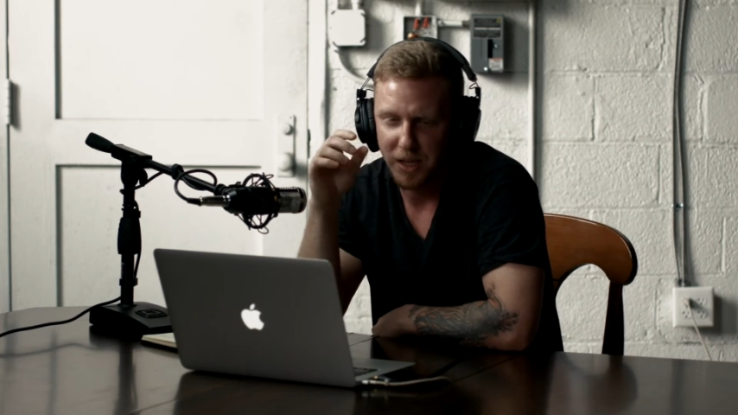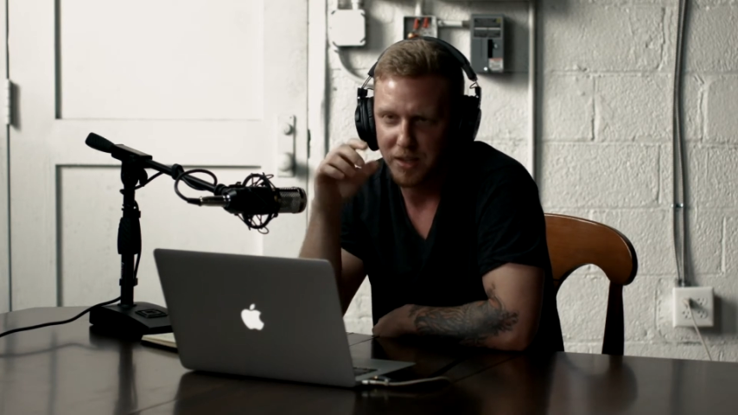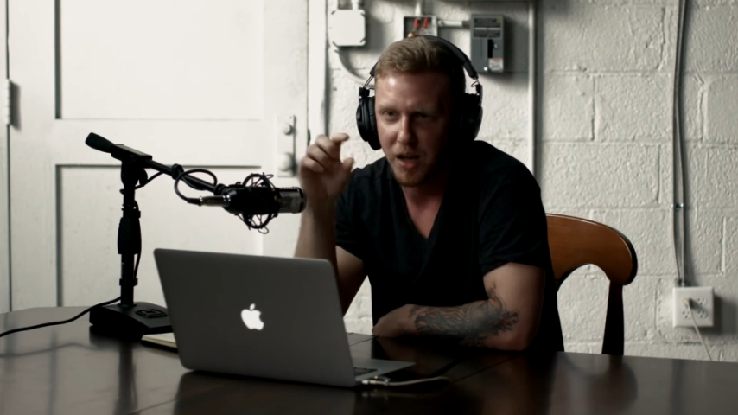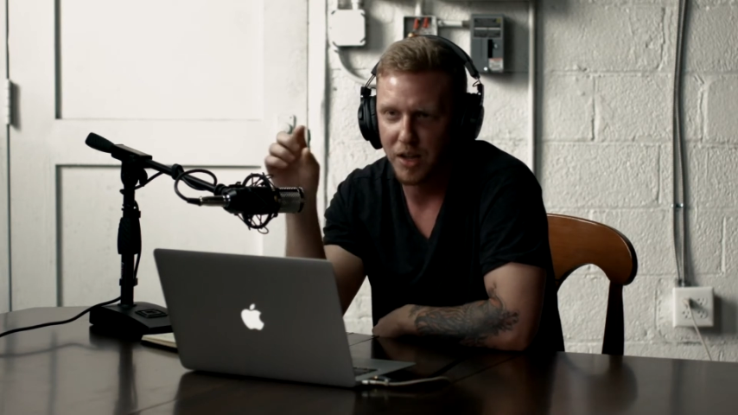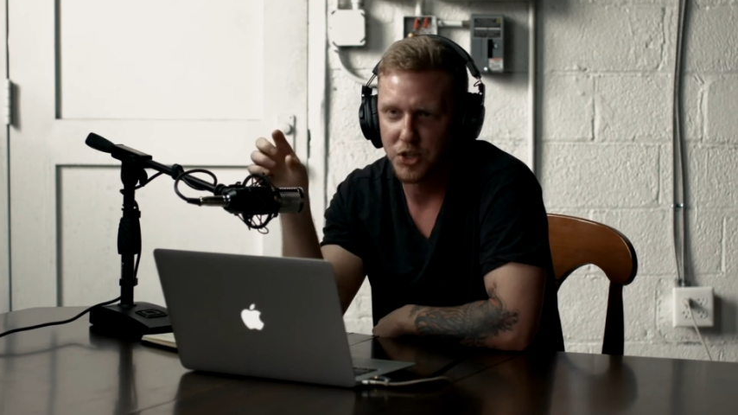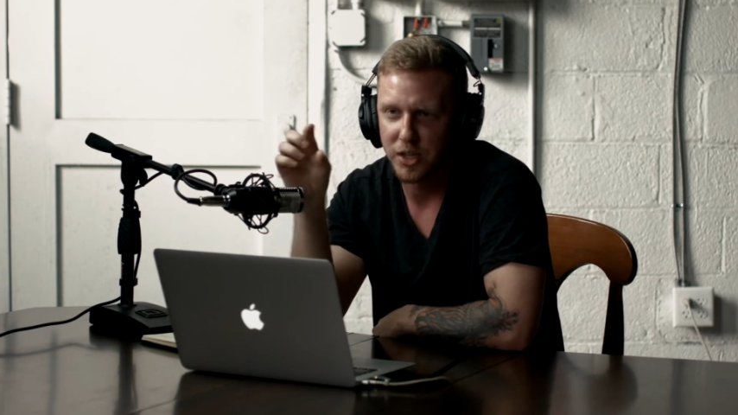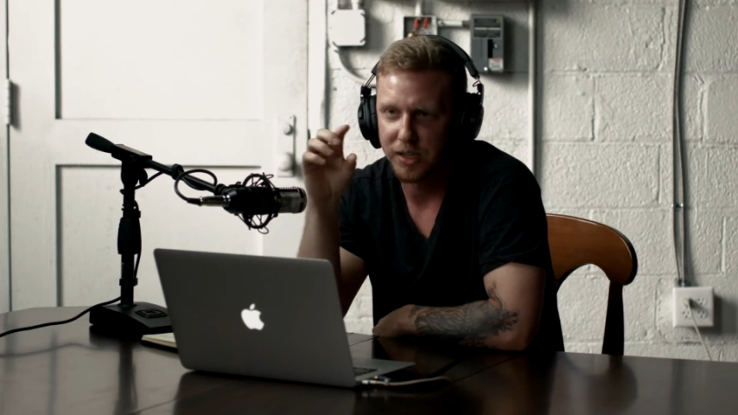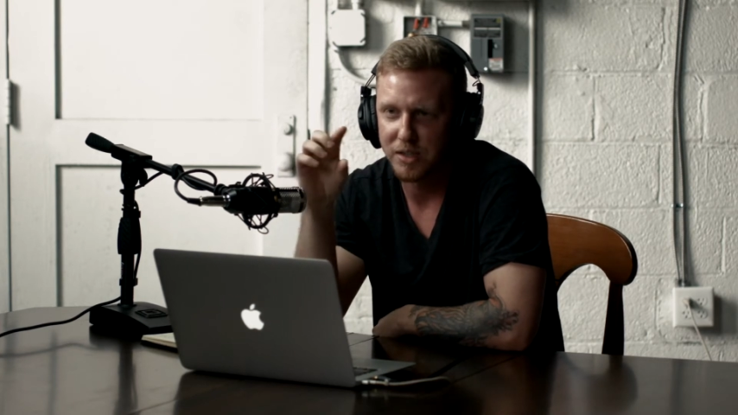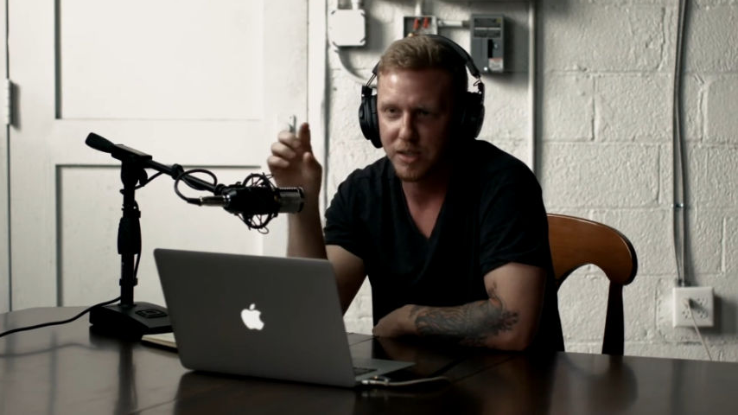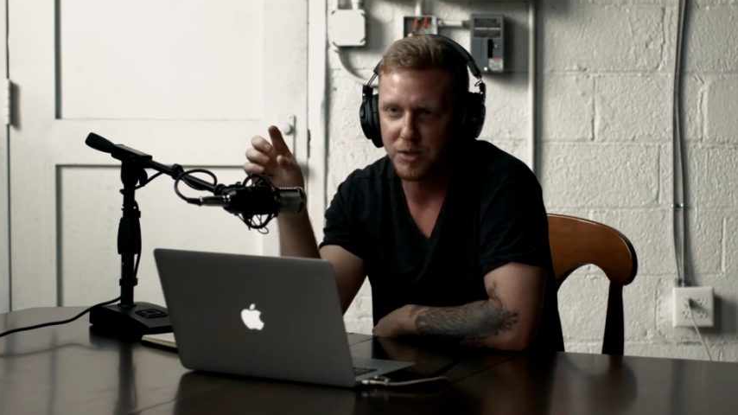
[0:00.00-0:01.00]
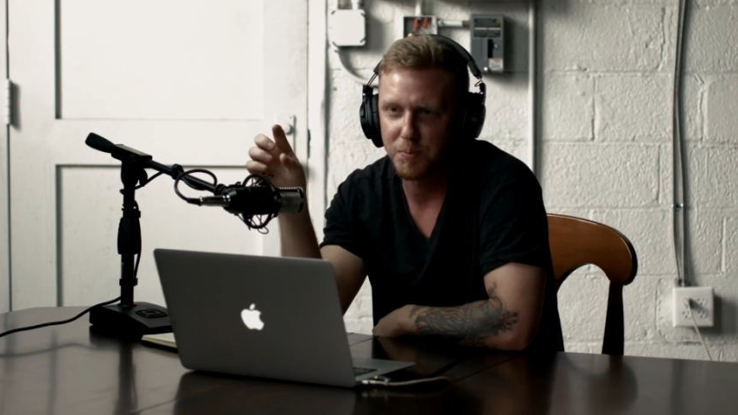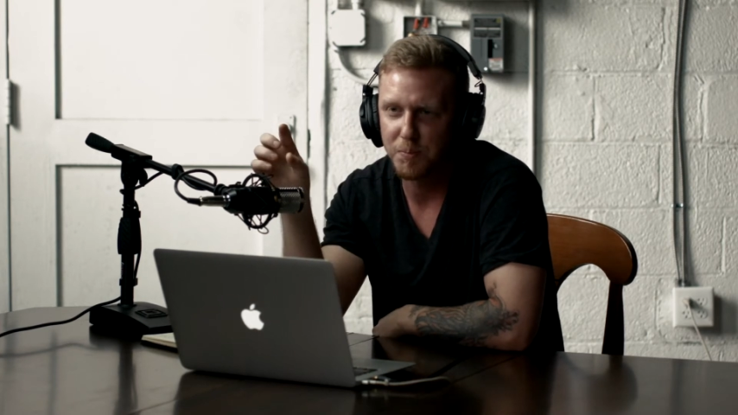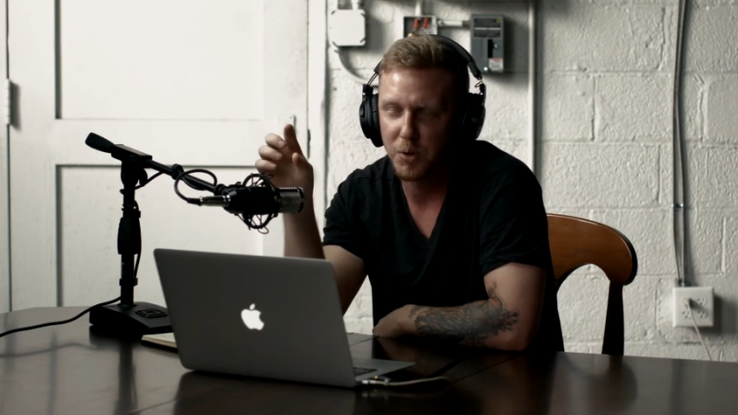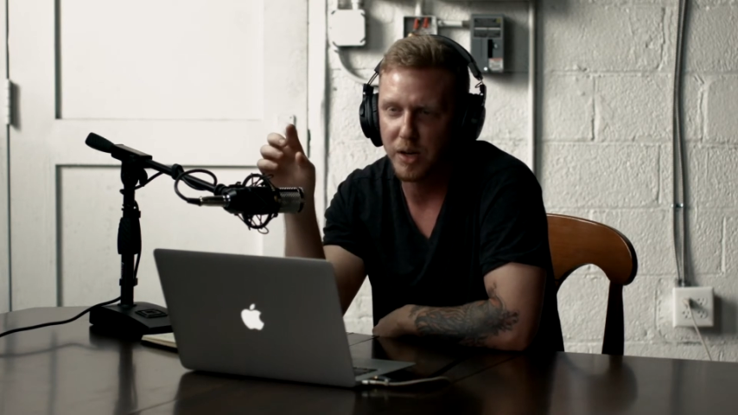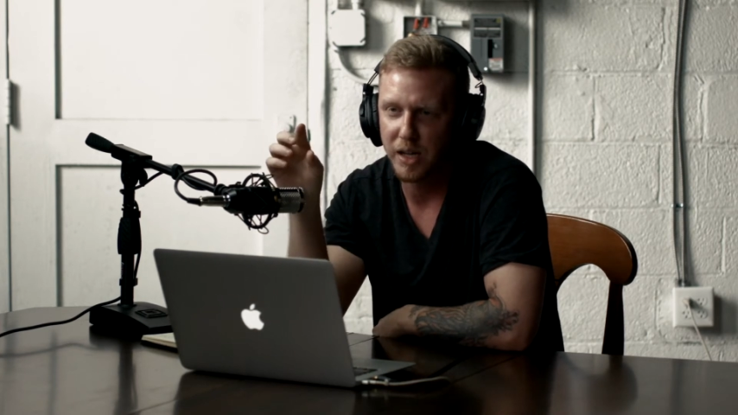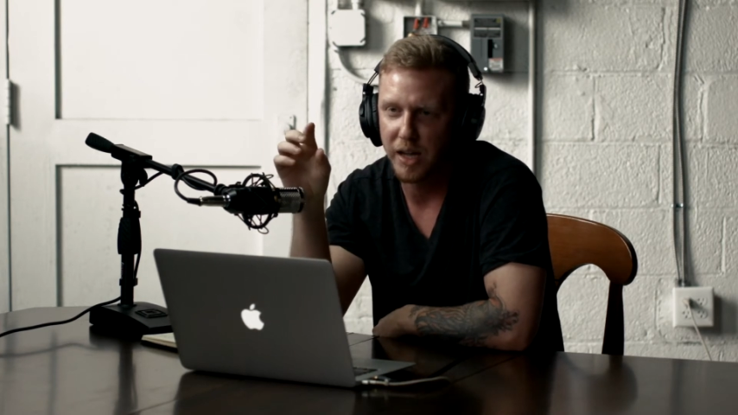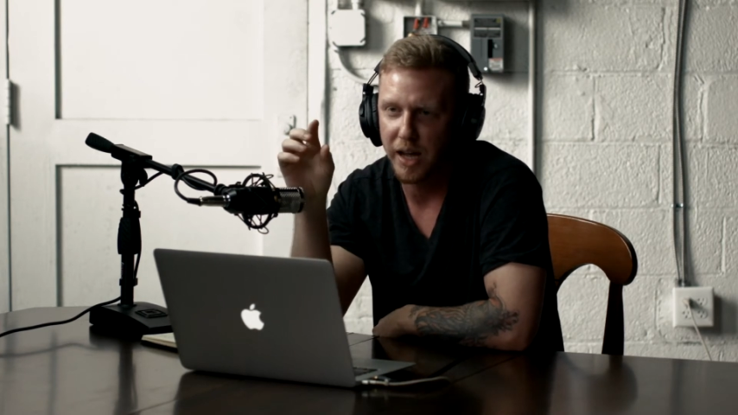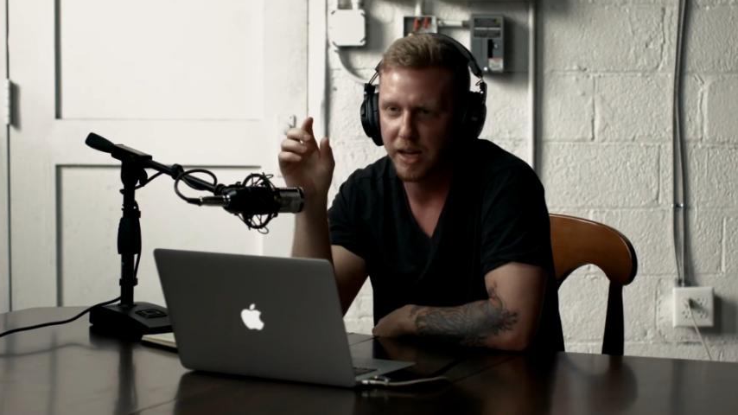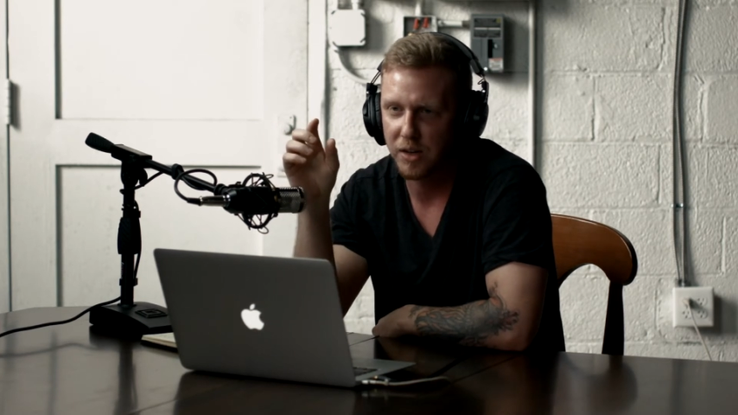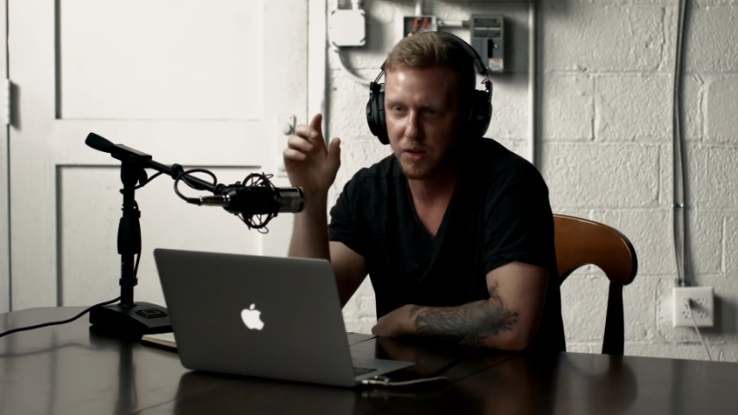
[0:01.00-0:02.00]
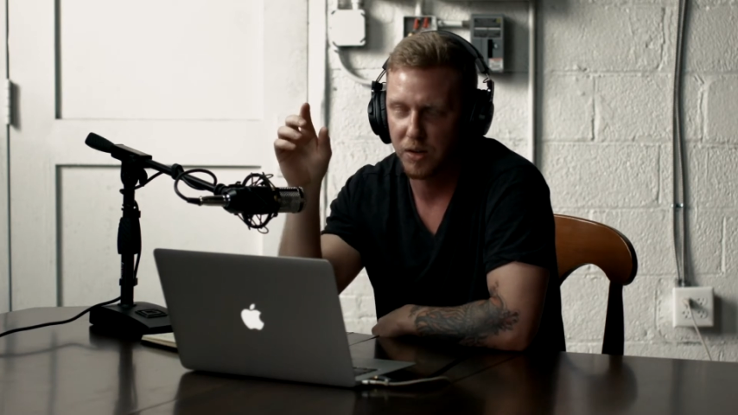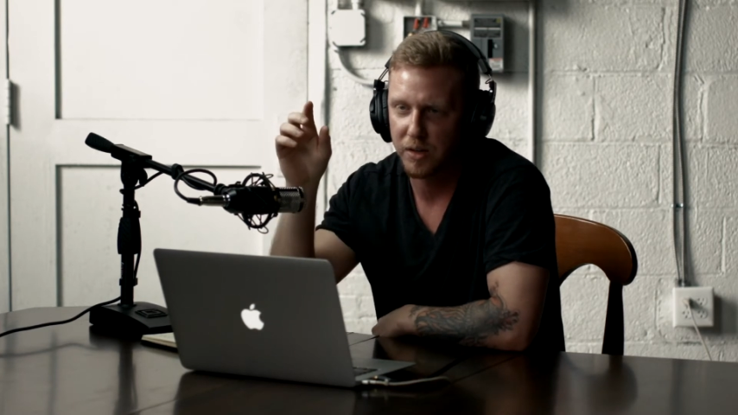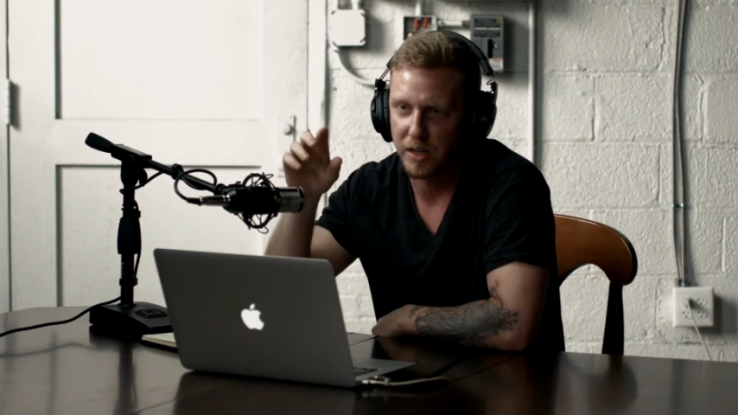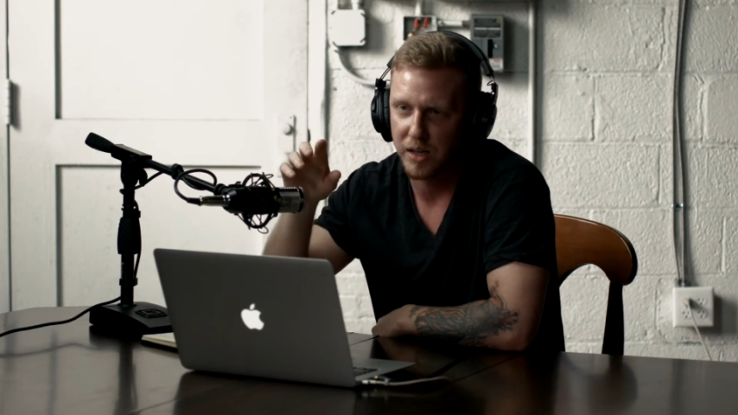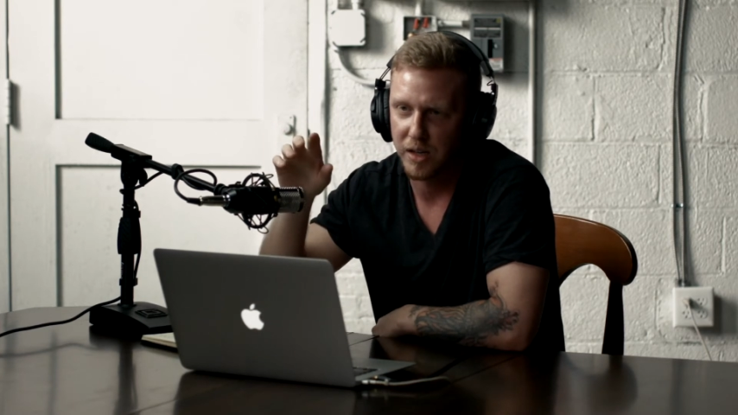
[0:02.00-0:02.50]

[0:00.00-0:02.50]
methodology is pretty anchored